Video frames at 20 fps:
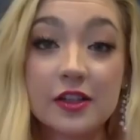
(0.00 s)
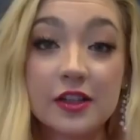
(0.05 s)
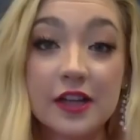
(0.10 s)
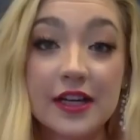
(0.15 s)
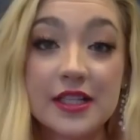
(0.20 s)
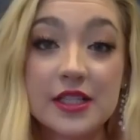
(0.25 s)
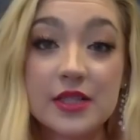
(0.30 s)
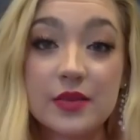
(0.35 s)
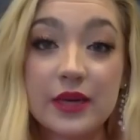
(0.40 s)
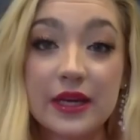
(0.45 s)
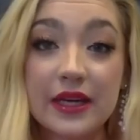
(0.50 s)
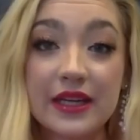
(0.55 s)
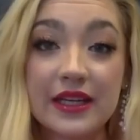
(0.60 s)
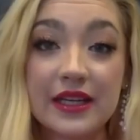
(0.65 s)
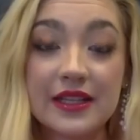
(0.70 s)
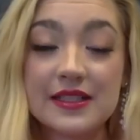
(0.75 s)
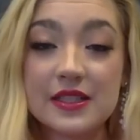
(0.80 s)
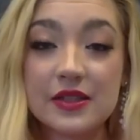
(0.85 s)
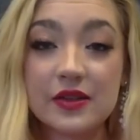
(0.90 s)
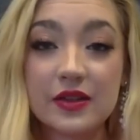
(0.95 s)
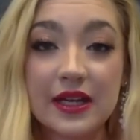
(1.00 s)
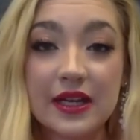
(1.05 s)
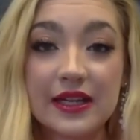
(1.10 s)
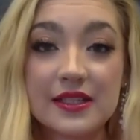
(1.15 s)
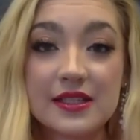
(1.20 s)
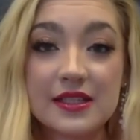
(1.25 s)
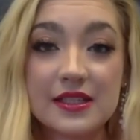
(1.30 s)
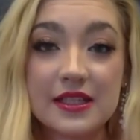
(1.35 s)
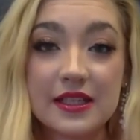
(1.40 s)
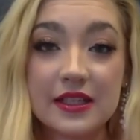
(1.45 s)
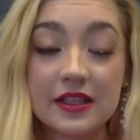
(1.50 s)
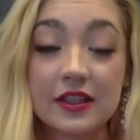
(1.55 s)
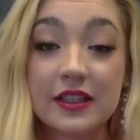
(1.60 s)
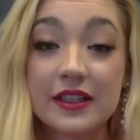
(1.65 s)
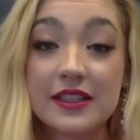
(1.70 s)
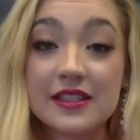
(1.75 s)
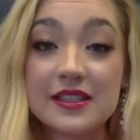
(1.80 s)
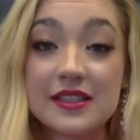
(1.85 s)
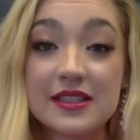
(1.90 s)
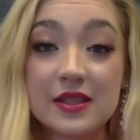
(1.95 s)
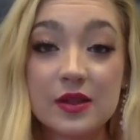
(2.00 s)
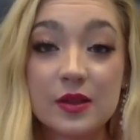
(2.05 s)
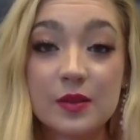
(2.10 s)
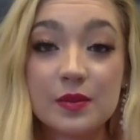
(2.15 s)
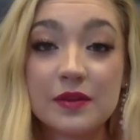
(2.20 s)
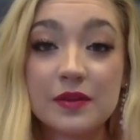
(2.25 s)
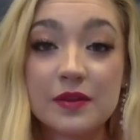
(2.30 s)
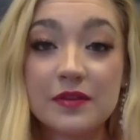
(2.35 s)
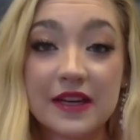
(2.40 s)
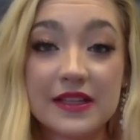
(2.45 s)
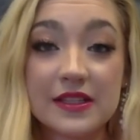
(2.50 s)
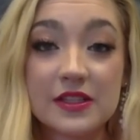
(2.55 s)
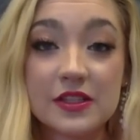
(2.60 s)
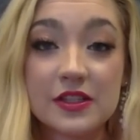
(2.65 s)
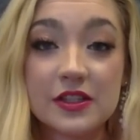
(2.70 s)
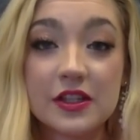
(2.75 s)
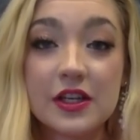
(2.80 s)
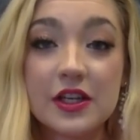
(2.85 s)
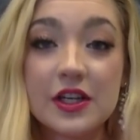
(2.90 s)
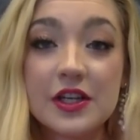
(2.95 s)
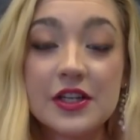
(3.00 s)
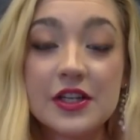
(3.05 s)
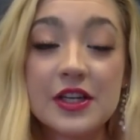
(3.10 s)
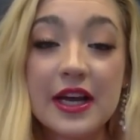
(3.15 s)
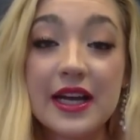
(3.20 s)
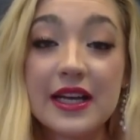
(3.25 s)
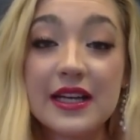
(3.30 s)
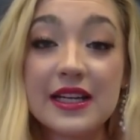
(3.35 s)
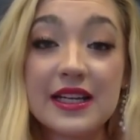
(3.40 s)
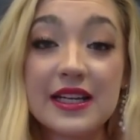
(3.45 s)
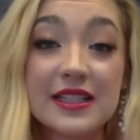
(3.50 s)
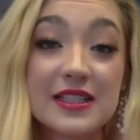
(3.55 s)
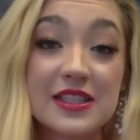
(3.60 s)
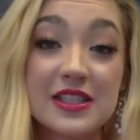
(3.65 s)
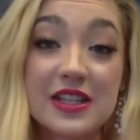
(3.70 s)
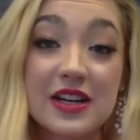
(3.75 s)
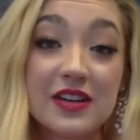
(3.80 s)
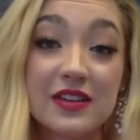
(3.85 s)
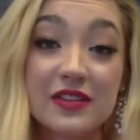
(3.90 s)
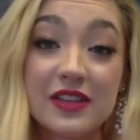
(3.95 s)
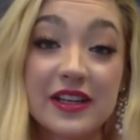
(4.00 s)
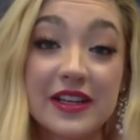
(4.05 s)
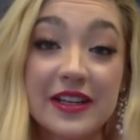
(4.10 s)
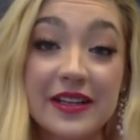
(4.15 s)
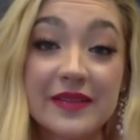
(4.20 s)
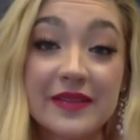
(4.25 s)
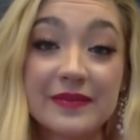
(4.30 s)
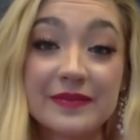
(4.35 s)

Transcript: graduating until next year. He's still a professor. And it's not right.